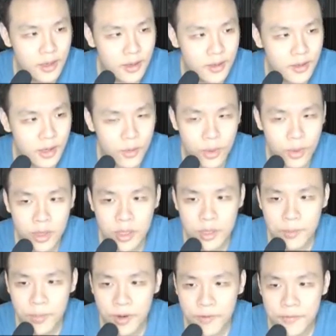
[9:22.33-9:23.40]
really
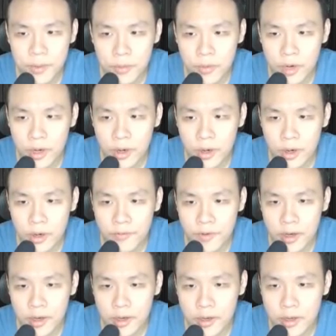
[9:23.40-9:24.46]
buffed him quite hard.
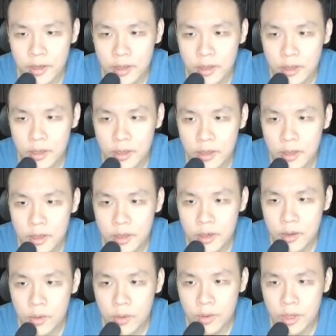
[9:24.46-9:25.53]

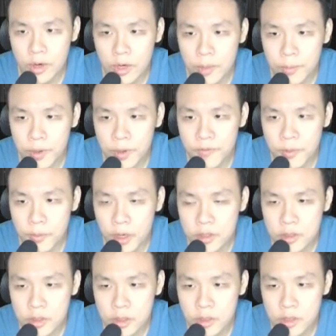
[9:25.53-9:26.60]
Well, they already buffed a
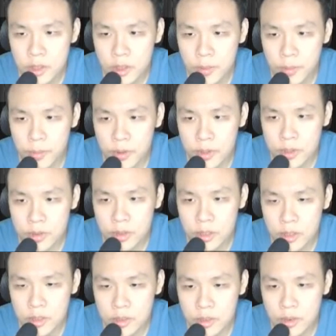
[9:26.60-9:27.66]
monster that was already pretty
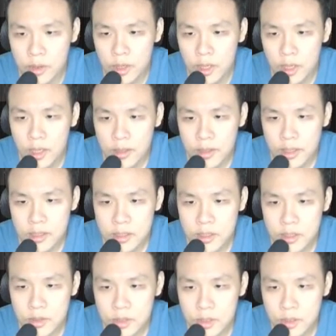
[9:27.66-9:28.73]
strong. So this
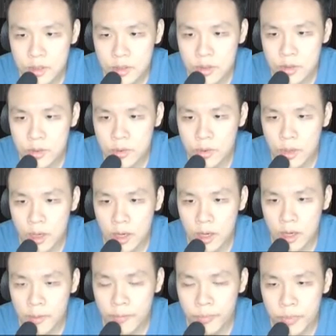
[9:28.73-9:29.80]
used to,
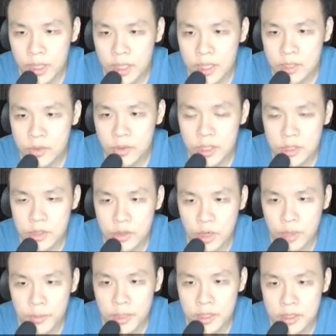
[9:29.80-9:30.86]
he's really
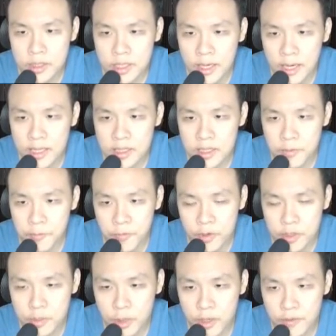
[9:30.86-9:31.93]
strong because he has the
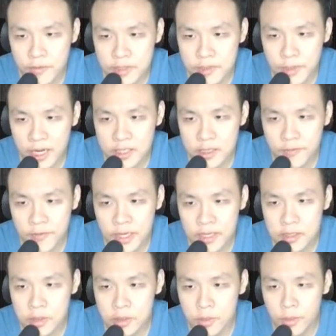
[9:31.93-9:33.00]
first part of his passive. He has
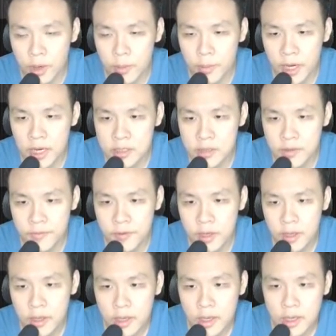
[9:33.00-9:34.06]
a 2-part passive.
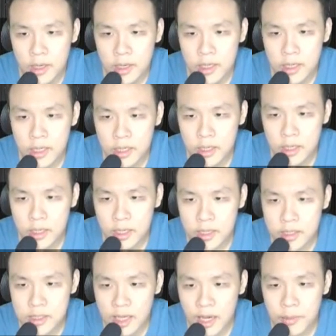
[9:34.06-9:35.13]
He
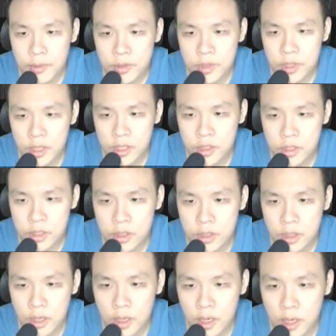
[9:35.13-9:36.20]
gets damage reduction
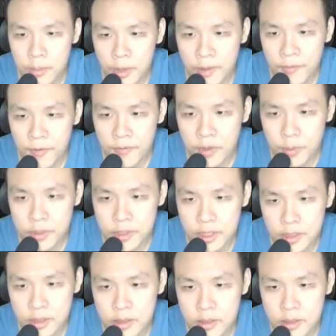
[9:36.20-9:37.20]
by 50%.